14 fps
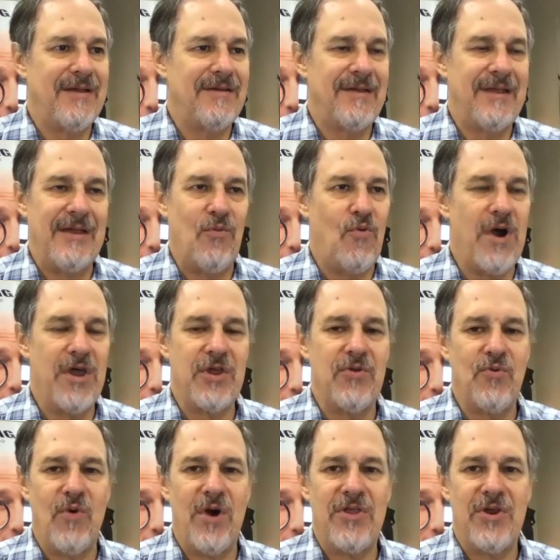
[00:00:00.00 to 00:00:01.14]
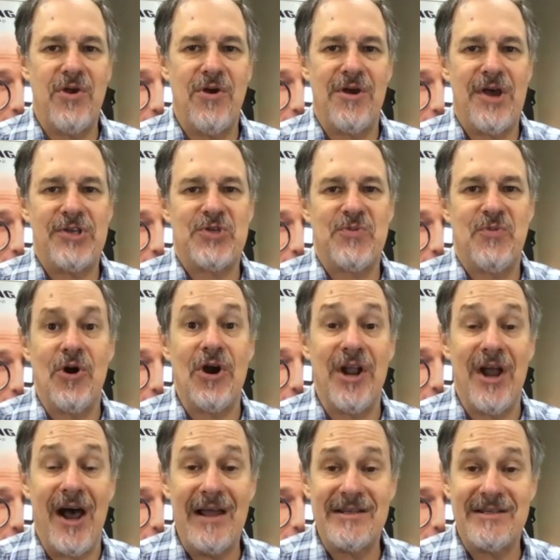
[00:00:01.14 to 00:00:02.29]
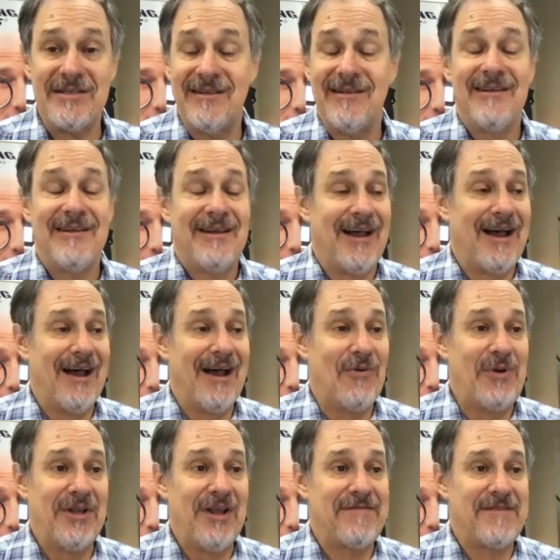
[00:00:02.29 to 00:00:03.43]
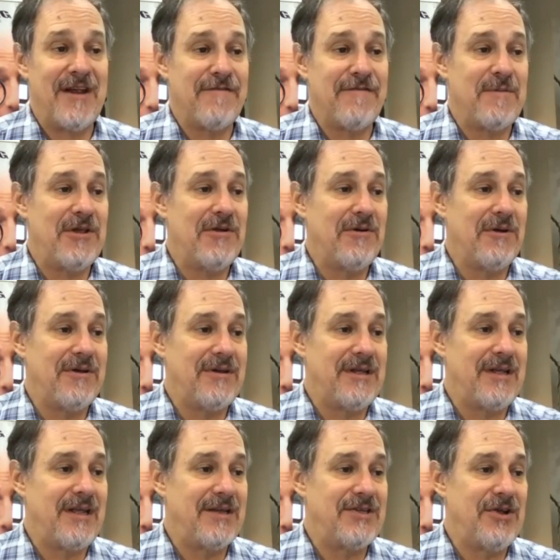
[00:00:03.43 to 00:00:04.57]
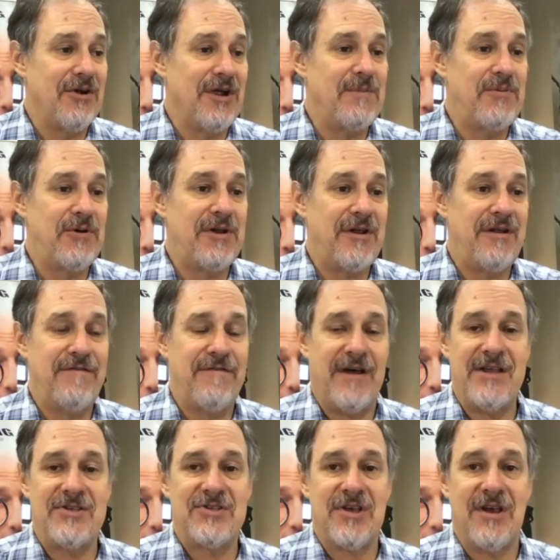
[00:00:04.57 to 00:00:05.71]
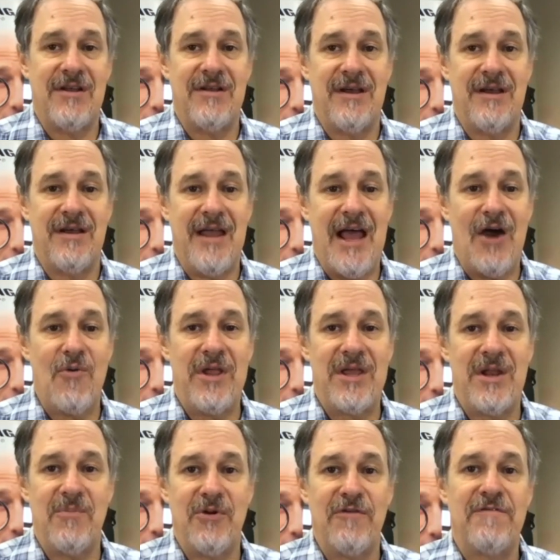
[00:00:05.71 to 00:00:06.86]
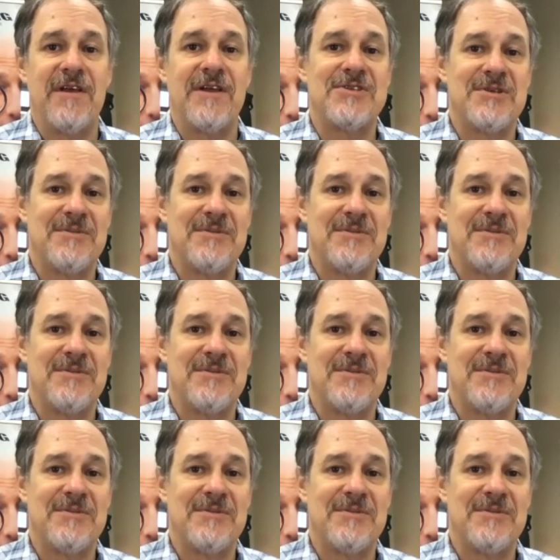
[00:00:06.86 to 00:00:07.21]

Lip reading: whether you're a customer or not. We'd love to hear from you and to get your input and advice on how we can improve things.